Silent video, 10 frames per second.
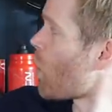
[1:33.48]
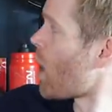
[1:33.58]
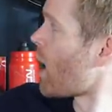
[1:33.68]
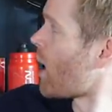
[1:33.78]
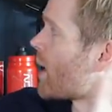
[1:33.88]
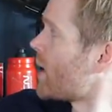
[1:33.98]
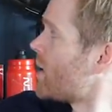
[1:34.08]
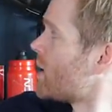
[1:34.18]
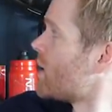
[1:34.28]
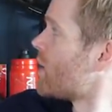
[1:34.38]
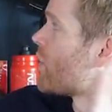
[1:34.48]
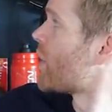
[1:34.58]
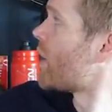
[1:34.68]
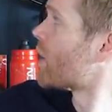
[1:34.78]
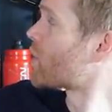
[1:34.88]
why
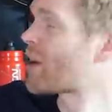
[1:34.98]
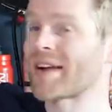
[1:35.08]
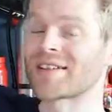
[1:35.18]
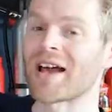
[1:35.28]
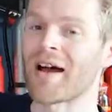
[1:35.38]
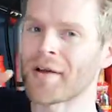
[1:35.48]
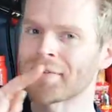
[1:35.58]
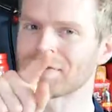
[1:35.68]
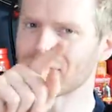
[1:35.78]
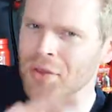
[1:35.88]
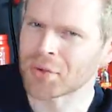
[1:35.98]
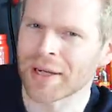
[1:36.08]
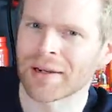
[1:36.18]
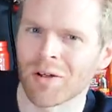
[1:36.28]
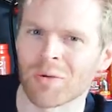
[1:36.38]
the cranks aren't at the
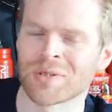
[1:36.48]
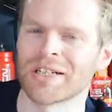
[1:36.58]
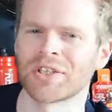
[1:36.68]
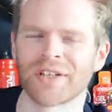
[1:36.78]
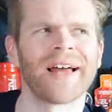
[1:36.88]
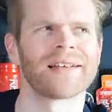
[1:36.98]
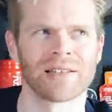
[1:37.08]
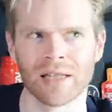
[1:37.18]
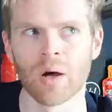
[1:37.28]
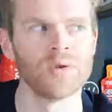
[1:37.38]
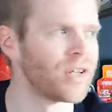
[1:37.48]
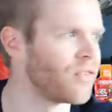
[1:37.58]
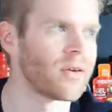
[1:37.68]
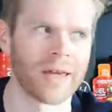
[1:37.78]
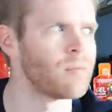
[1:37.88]
3 o'clock position, as loads
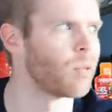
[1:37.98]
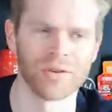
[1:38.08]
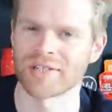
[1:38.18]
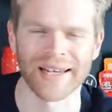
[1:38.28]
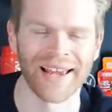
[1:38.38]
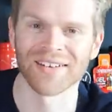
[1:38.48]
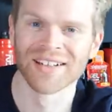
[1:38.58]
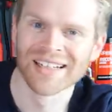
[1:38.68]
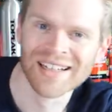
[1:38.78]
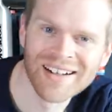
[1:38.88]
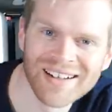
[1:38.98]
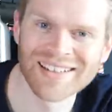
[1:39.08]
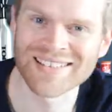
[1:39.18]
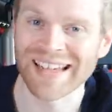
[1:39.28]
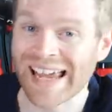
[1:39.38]
of you keep pointing out,
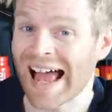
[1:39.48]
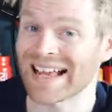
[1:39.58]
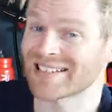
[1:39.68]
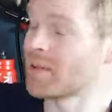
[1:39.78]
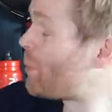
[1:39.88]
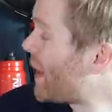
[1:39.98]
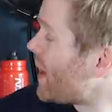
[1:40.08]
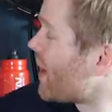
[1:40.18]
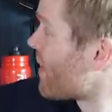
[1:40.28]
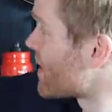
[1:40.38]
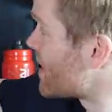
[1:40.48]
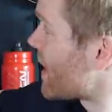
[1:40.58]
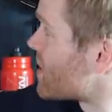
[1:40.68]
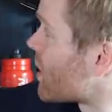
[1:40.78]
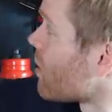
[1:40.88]
because it has to be at the
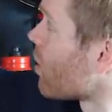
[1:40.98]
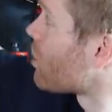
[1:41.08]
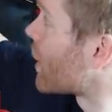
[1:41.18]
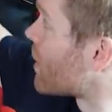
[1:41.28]
6 o'clock